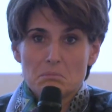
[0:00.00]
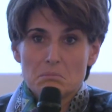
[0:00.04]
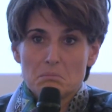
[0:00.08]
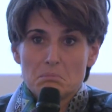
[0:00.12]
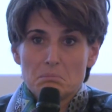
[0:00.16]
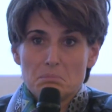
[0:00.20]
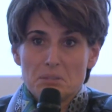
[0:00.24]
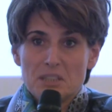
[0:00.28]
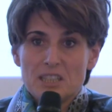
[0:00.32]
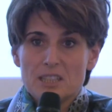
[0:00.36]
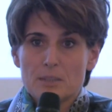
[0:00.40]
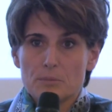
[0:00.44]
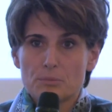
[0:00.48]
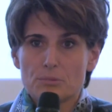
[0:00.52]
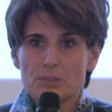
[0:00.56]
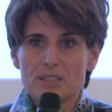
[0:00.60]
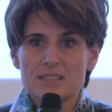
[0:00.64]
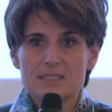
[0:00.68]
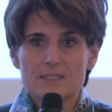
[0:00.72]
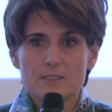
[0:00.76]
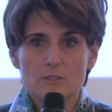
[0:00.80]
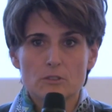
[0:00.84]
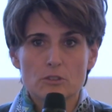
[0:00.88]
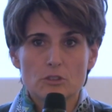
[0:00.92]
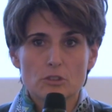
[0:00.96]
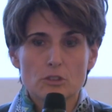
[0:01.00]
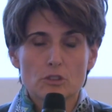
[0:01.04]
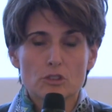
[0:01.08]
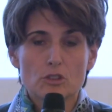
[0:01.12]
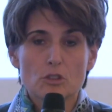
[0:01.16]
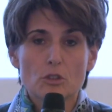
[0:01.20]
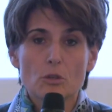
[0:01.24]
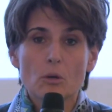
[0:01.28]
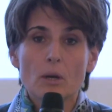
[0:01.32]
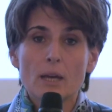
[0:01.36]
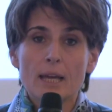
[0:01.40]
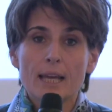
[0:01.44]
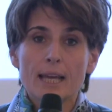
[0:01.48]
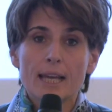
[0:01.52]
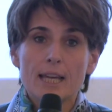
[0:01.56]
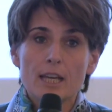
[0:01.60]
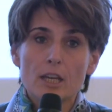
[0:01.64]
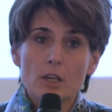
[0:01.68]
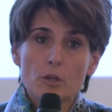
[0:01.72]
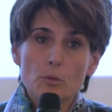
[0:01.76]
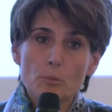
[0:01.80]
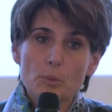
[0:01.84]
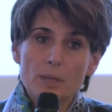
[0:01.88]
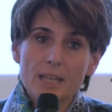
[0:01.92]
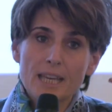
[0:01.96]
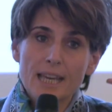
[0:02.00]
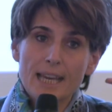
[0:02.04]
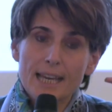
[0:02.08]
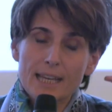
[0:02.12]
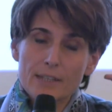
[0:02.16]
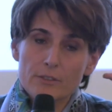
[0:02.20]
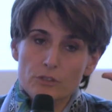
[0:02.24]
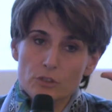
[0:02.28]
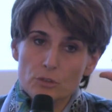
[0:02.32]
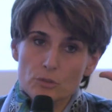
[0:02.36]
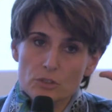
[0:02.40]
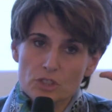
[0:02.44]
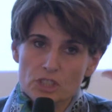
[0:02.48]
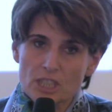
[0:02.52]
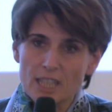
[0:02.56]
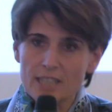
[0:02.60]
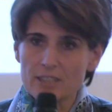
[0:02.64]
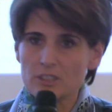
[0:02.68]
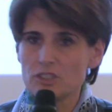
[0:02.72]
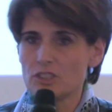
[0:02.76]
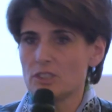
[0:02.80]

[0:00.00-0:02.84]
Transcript: being present. So we have to change